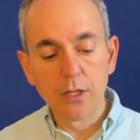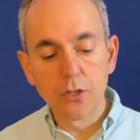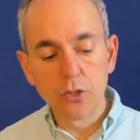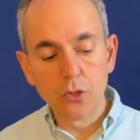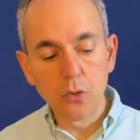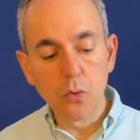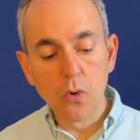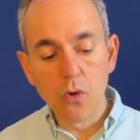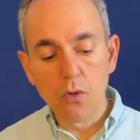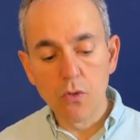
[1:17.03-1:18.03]
2,
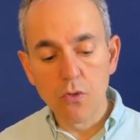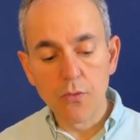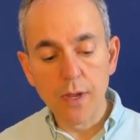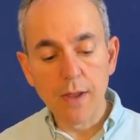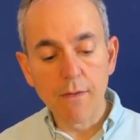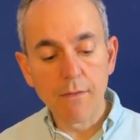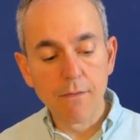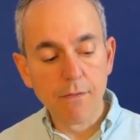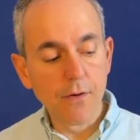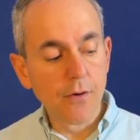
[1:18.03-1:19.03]
3,
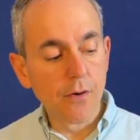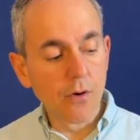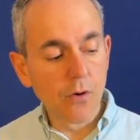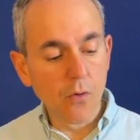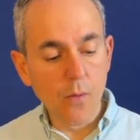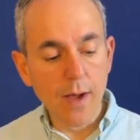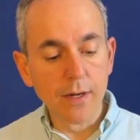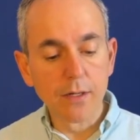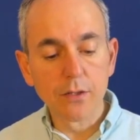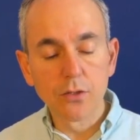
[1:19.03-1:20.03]
4, 1,
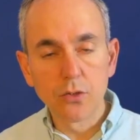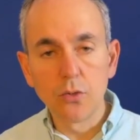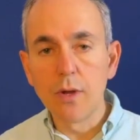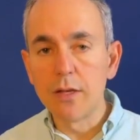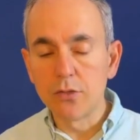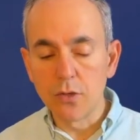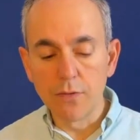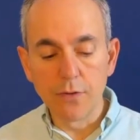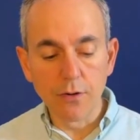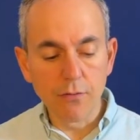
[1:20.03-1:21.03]
2, and so
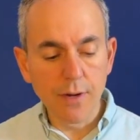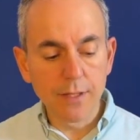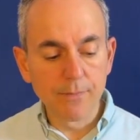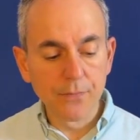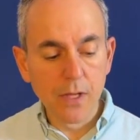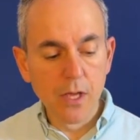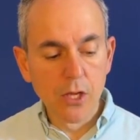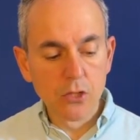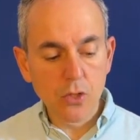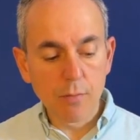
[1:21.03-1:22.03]
forth, right?
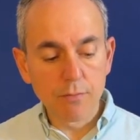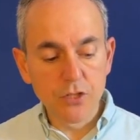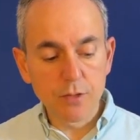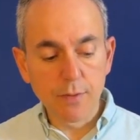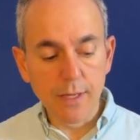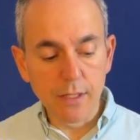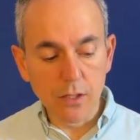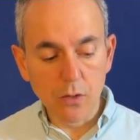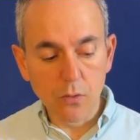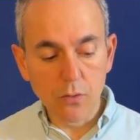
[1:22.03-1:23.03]
So I'm just playing
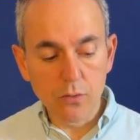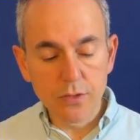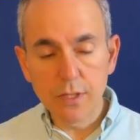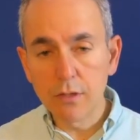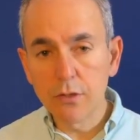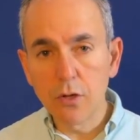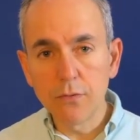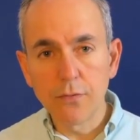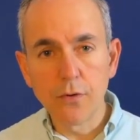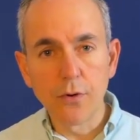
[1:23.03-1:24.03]
single note
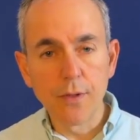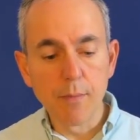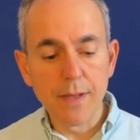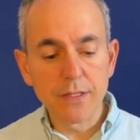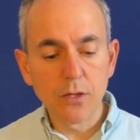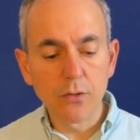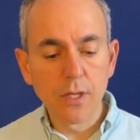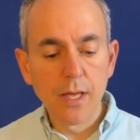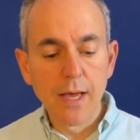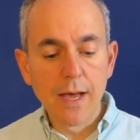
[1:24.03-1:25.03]
for the bass note
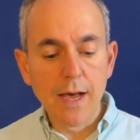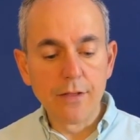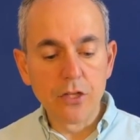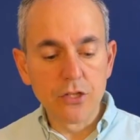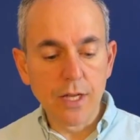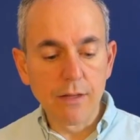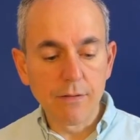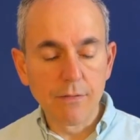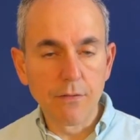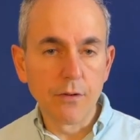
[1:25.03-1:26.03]
and the shell
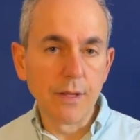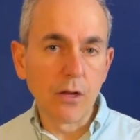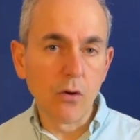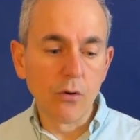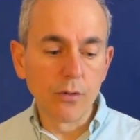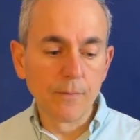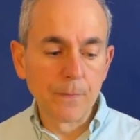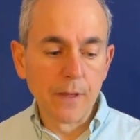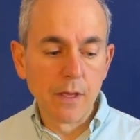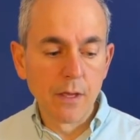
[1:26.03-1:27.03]
for the chord.
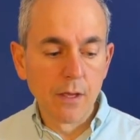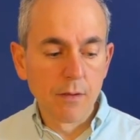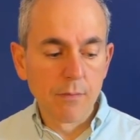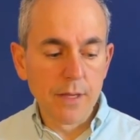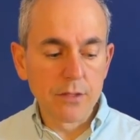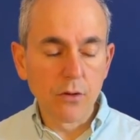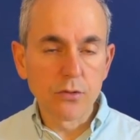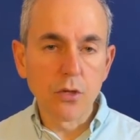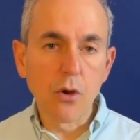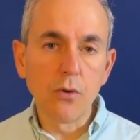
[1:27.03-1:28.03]
Bass notes
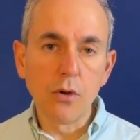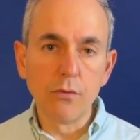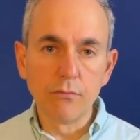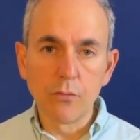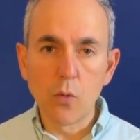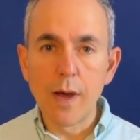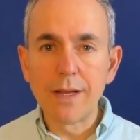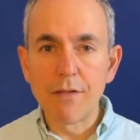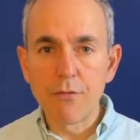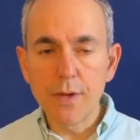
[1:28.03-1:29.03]
go on 1
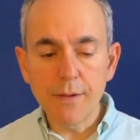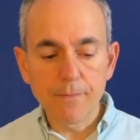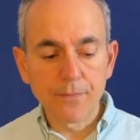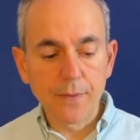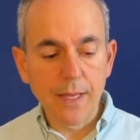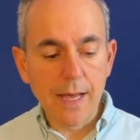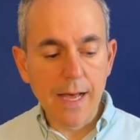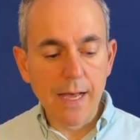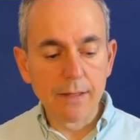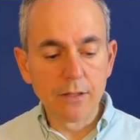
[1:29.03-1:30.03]
and 3,
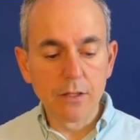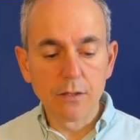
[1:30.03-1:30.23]
and